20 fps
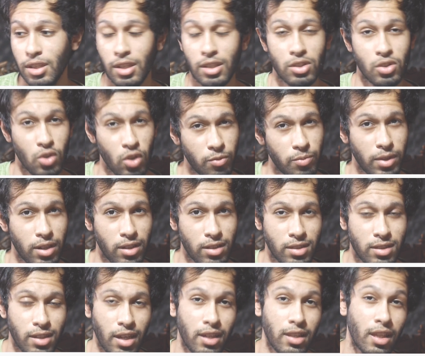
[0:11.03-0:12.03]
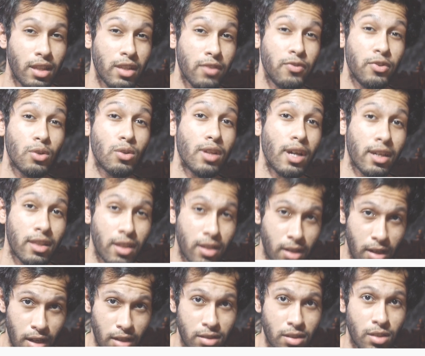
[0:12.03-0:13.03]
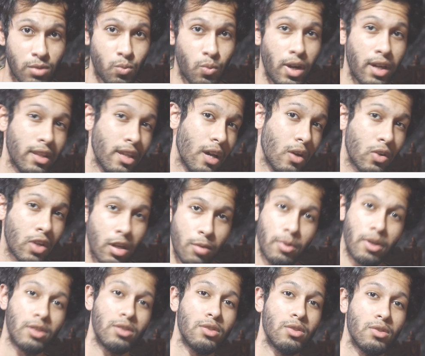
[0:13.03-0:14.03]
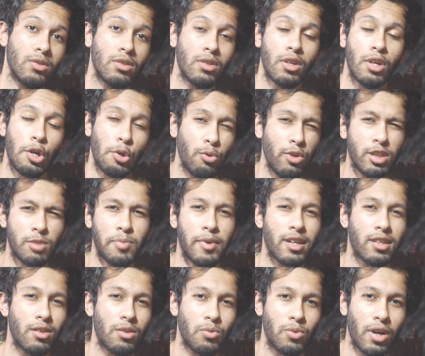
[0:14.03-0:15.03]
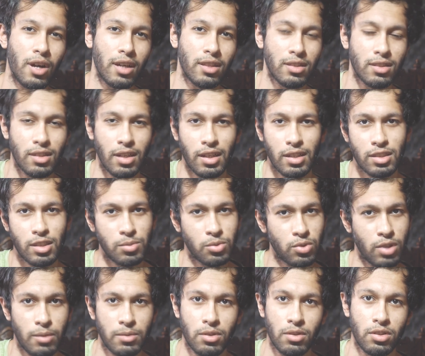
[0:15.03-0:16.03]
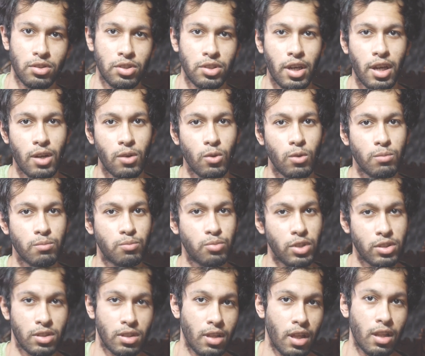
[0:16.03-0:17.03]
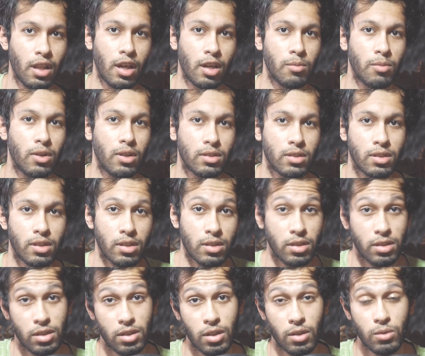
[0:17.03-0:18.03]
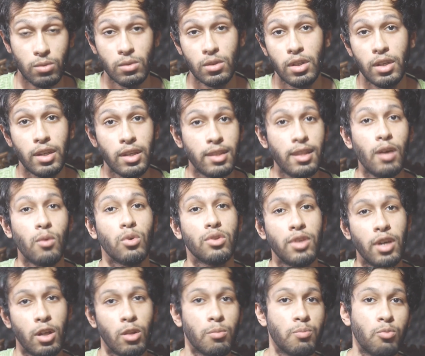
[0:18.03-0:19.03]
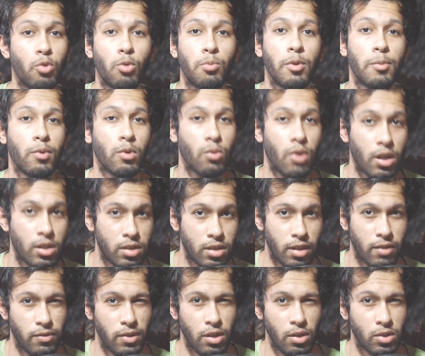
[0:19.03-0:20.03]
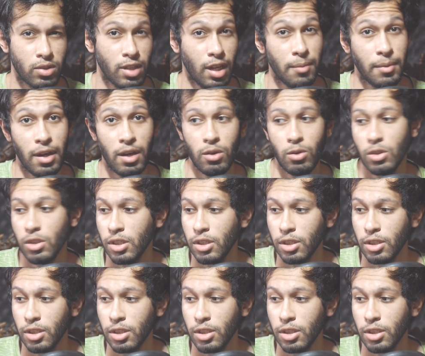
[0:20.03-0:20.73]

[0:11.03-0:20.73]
So you've been insane, and if you like the content right now, come on dude, respect the grind and subscribe to the channel, press on that like button, because you know, that would help more people watch that video somehow.